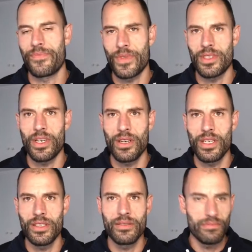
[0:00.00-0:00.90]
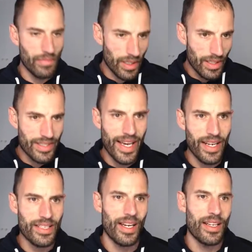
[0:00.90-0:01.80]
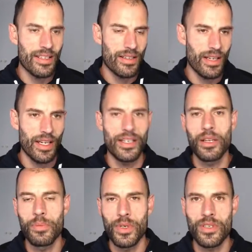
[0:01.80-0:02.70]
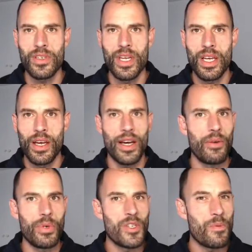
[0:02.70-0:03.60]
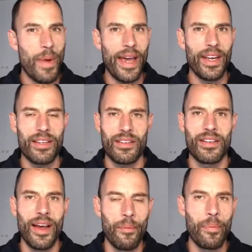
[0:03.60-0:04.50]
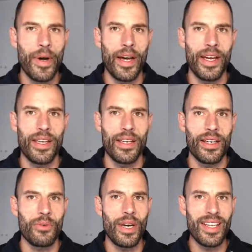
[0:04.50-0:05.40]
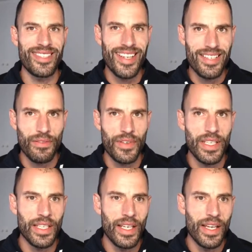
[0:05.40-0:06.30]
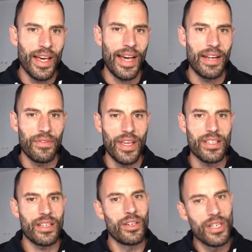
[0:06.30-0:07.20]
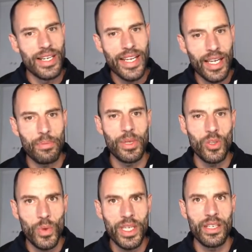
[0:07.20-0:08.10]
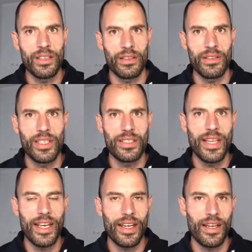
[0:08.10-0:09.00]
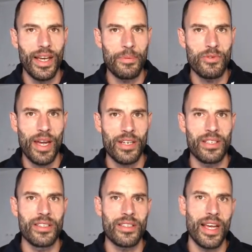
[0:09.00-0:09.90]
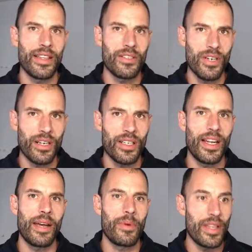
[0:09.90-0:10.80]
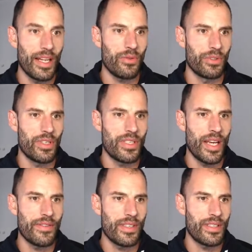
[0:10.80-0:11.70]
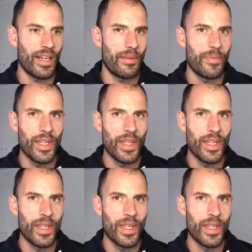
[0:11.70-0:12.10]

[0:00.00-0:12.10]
So in these data science notebooks, we use Pandas and NumPy quite extensively. And if there's a good link between these data abstractions and the charting library, that also saves us time.